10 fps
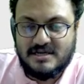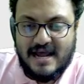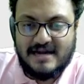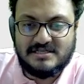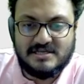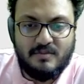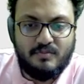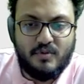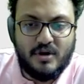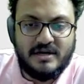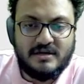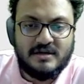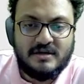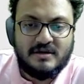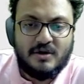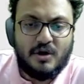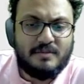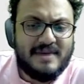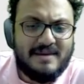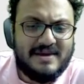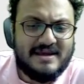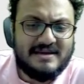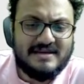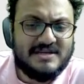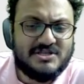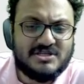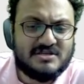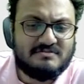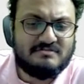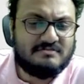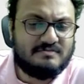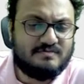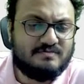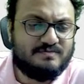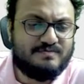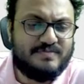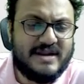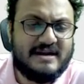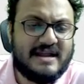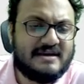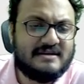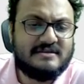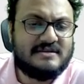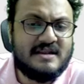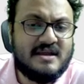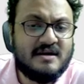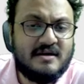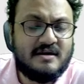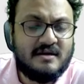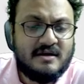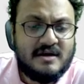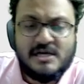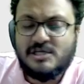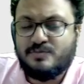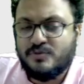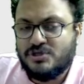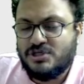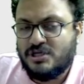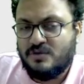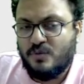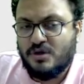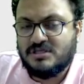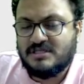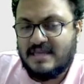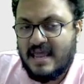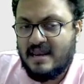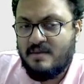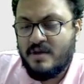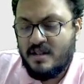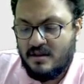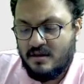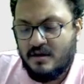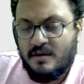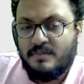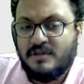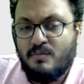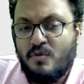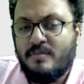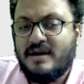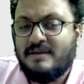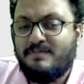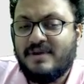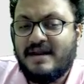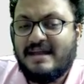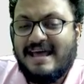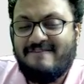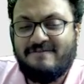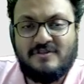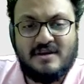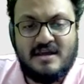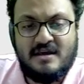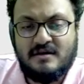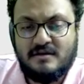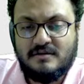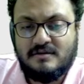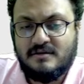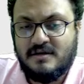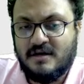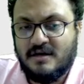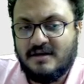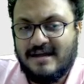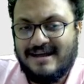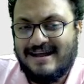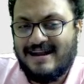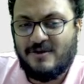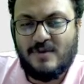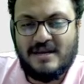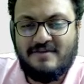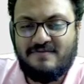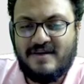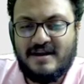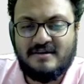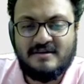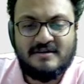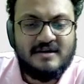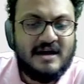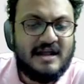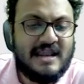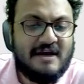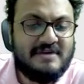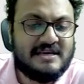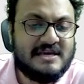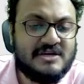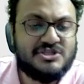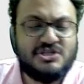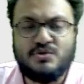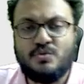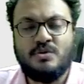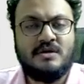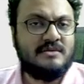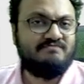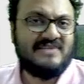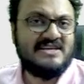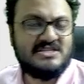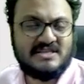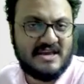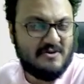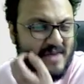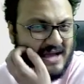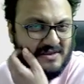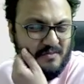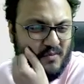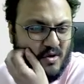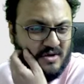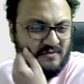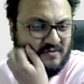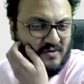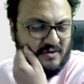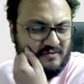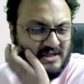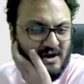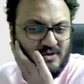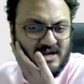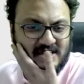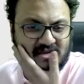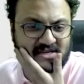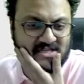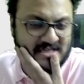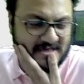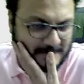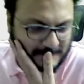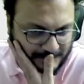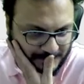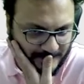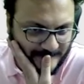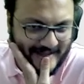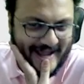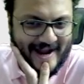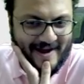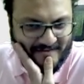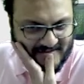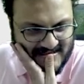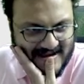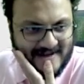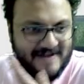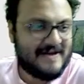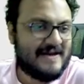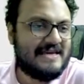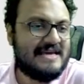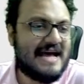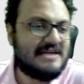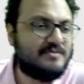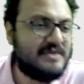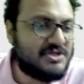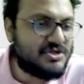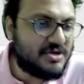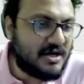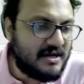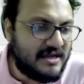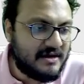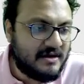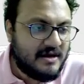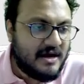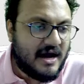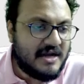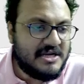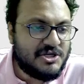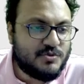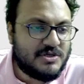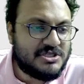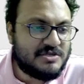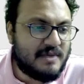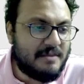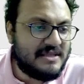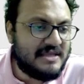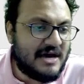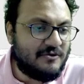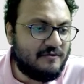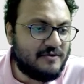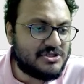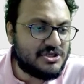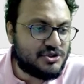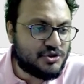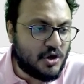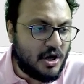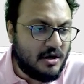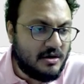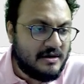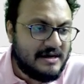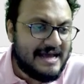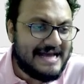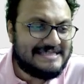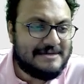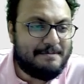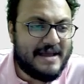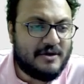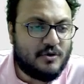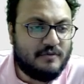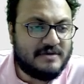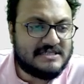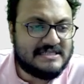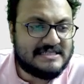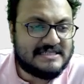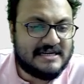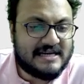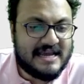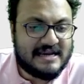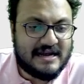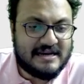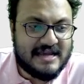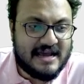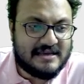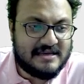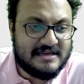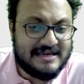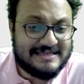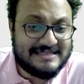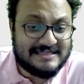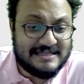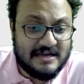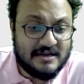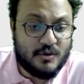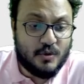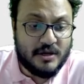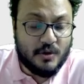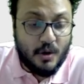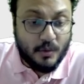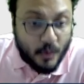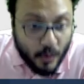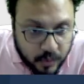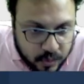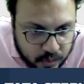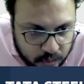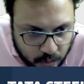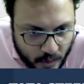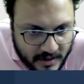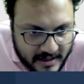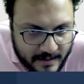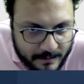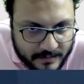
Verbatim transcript: at some point or maybe he, he just played like till here. His position was tenable. The moment he played f3 here and queen f8, allowing king g2. He just gave back the pawn for without any reason. And after that, he has been struggling. Anish versus Mamedyarov was a draw. Esipenko versus Sergey Karjakin is still going on. Oof, what a game.